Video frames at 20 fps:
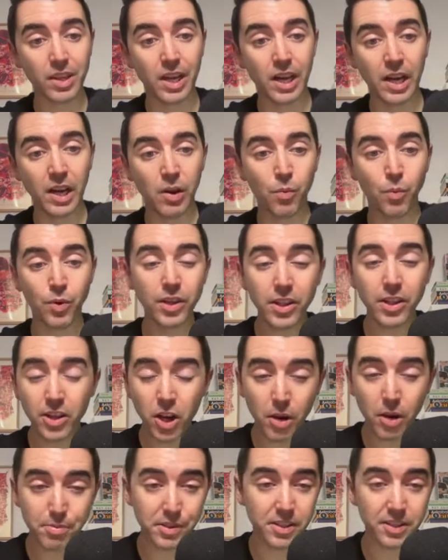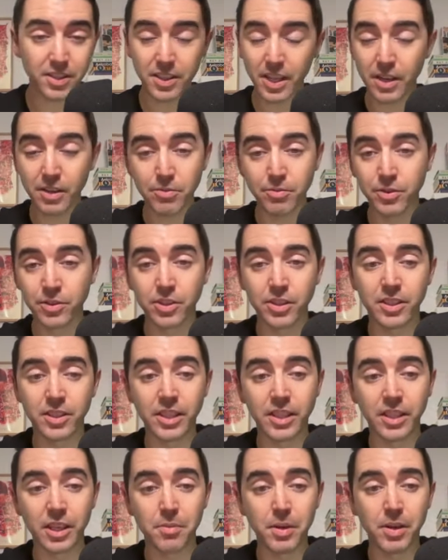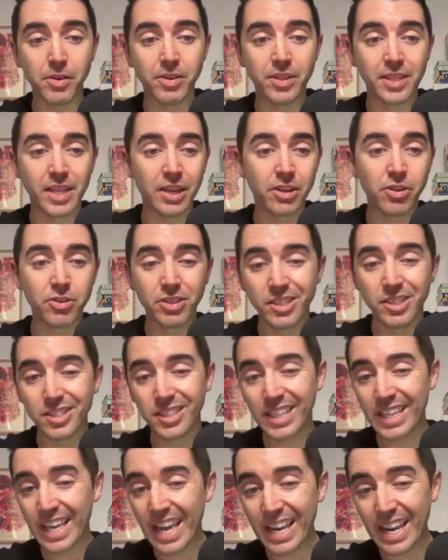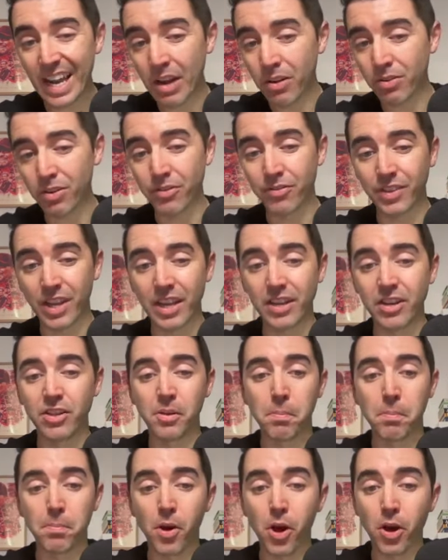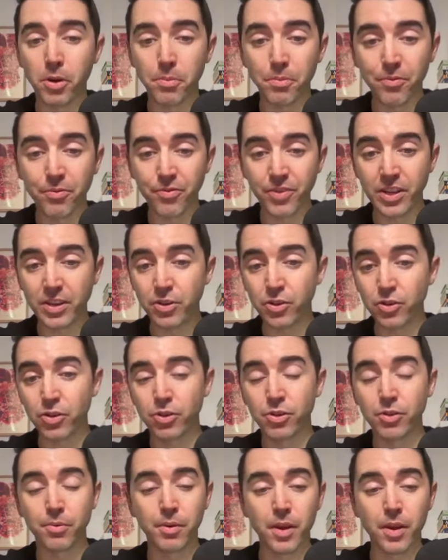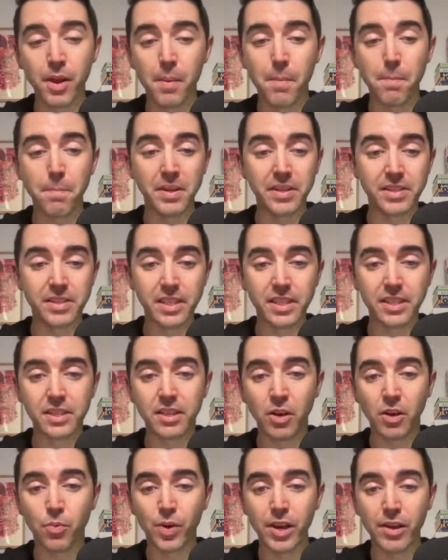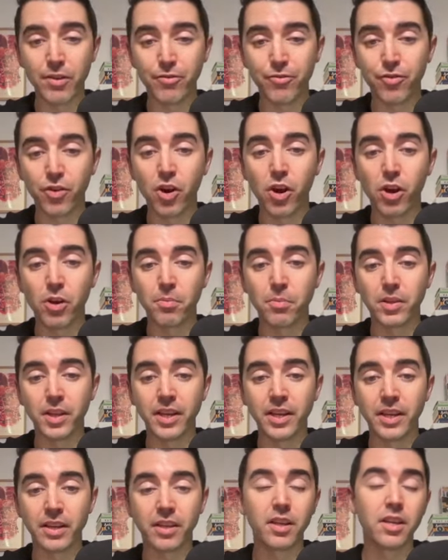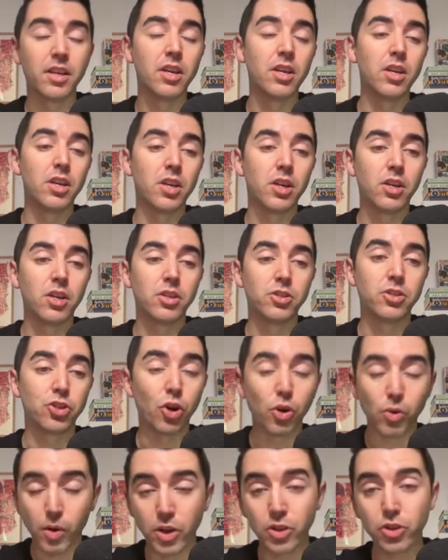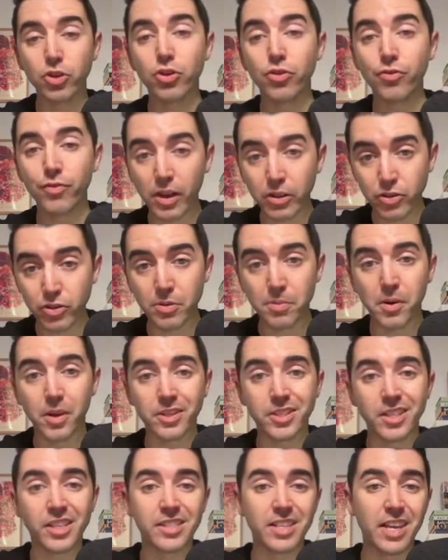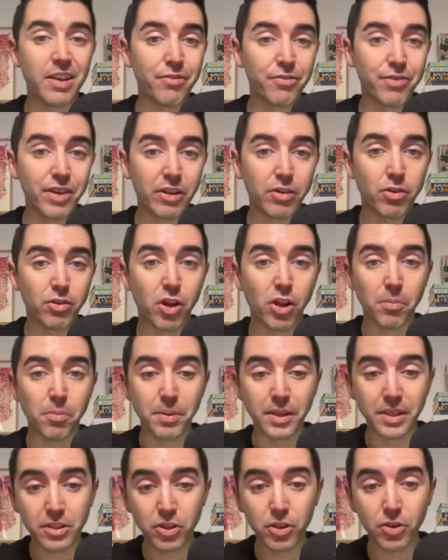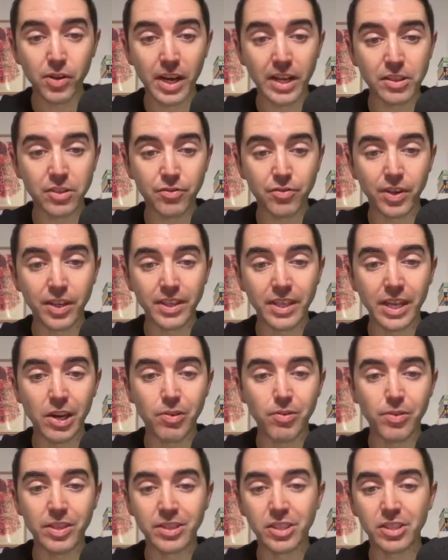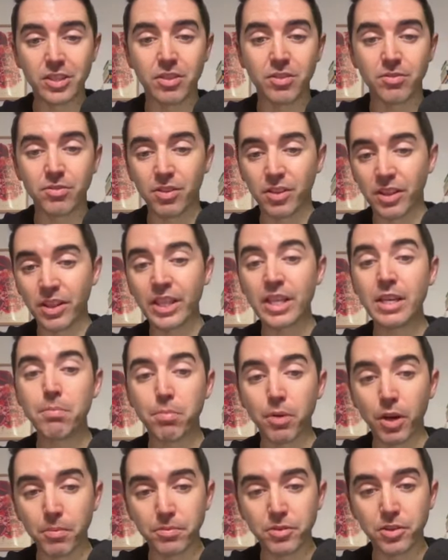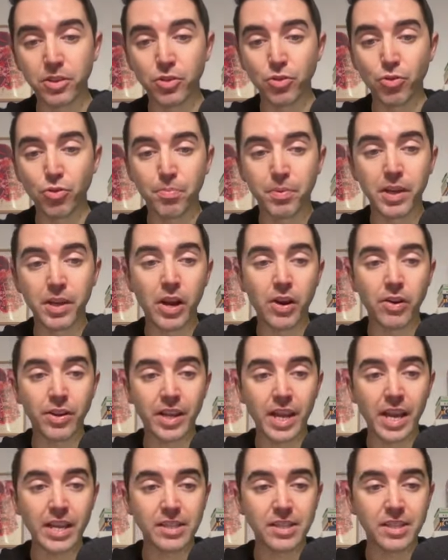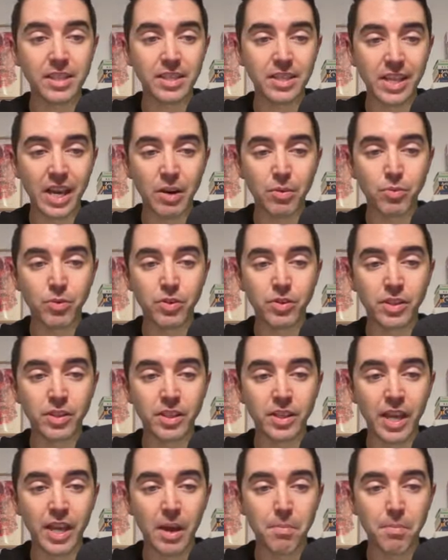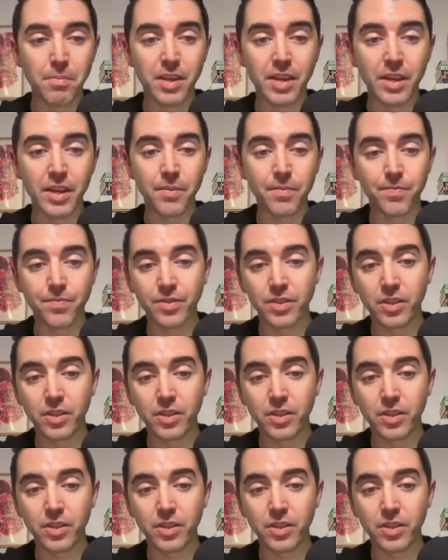One of the options that I was just thinking about is I could just get out of kind of the bottom feeder business away from like Zhou Guanyu, Valtteri Bottas, and Franco Colapinto as of right now and just leap up to Pierre Gasly. That would get me